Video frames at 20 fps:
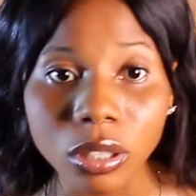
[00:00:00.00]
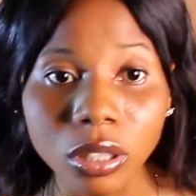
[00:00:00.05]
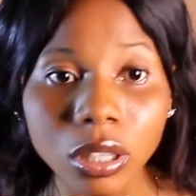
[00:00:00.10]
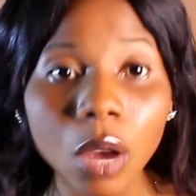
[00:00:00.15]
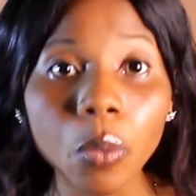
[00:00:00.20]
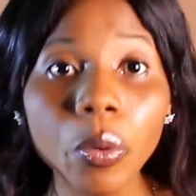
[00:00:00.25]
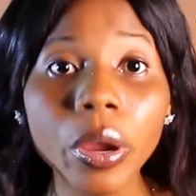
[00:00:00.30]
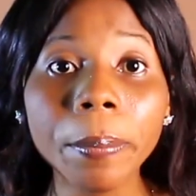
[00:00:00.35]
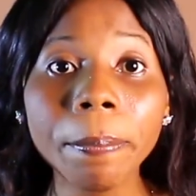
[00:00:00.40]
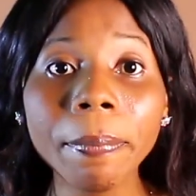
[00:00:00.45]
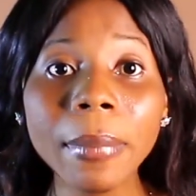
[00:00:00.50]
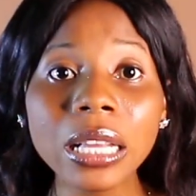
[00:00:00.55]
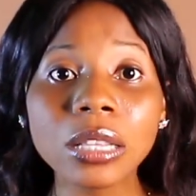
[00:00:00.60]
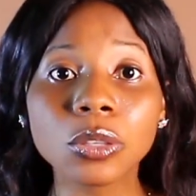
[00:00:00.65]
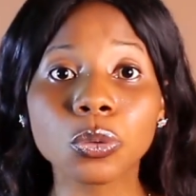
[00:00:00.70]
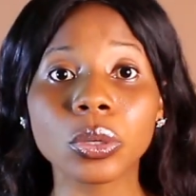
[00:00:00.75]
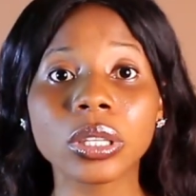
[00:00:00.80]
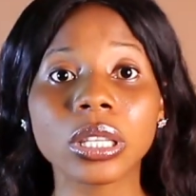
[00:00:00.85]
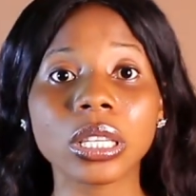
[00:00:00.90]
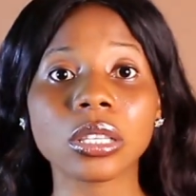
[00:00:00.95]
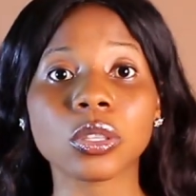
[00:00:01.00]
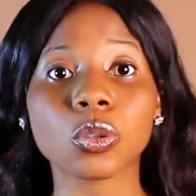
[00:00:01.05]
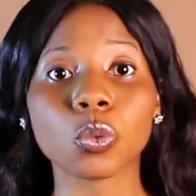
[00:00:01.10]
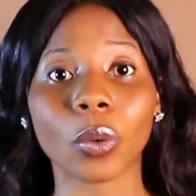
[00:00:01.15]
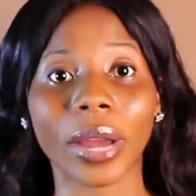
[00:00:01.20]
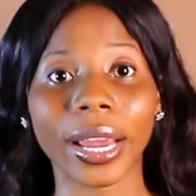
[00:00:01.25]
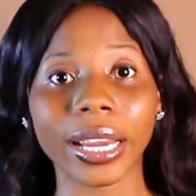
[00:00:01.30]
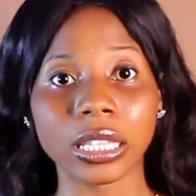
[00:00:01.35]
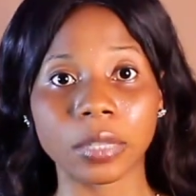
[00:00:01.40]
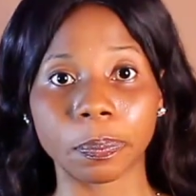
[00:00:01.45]
They will meet with these
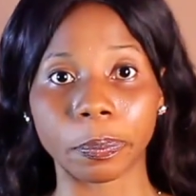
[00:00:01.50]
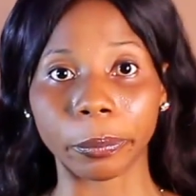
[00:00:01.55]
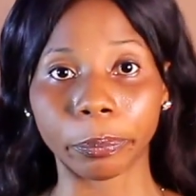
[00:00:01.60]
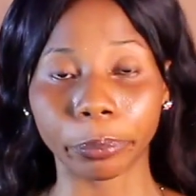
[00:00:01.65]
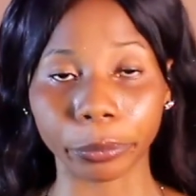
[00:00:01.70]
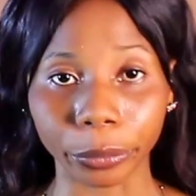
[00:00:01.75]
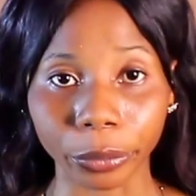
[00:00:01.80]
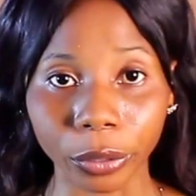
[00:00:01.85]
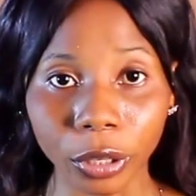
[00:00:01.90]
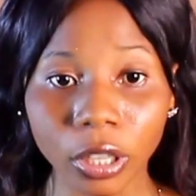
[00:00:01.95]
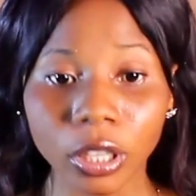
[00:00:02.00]
white people.